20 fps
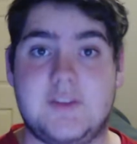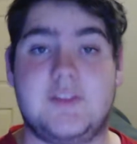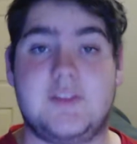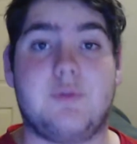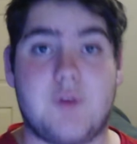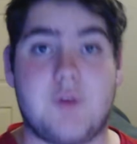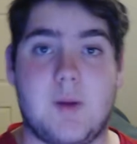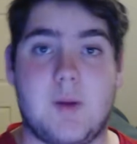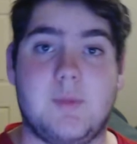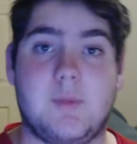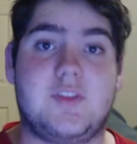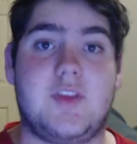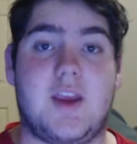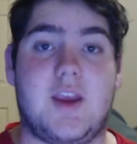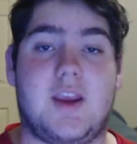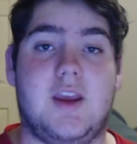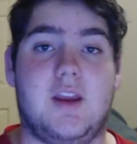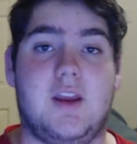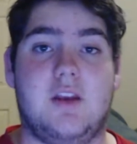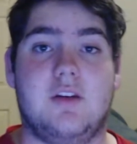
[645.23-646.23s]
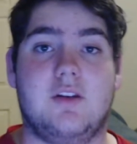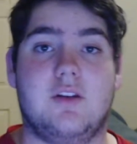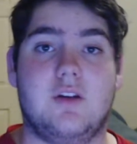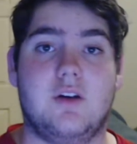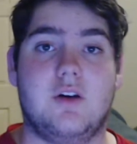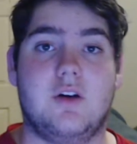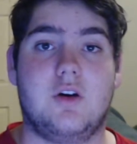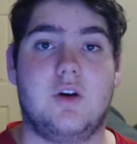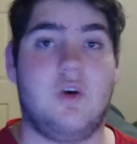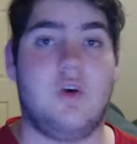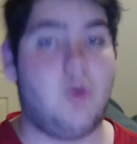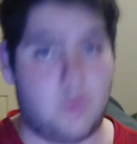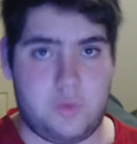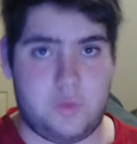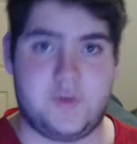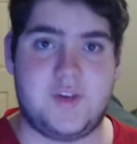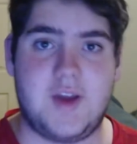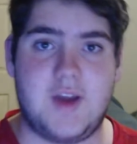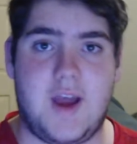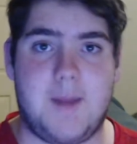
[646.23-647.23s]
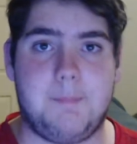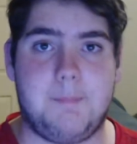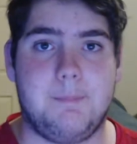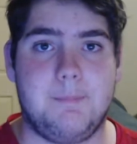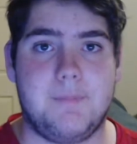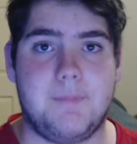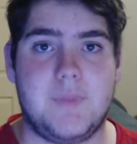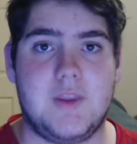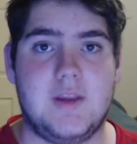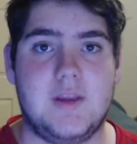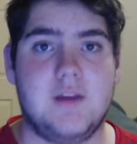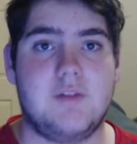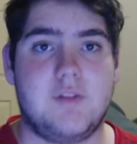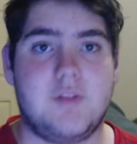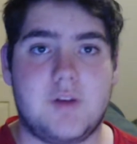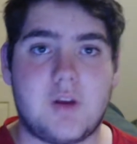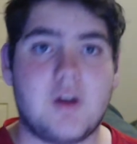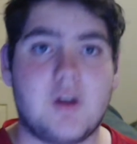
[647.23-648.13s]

60 frames a second all the time.